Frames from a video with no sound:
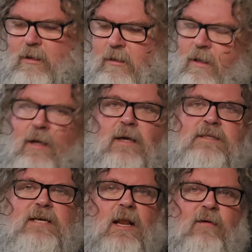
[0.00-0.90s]
on it.
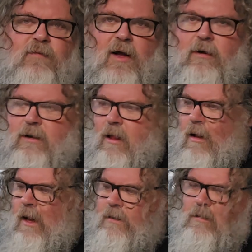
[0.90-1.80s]
Telephone
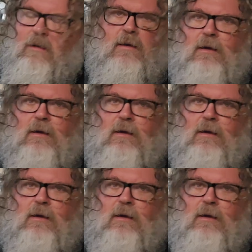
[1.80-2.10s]
Line,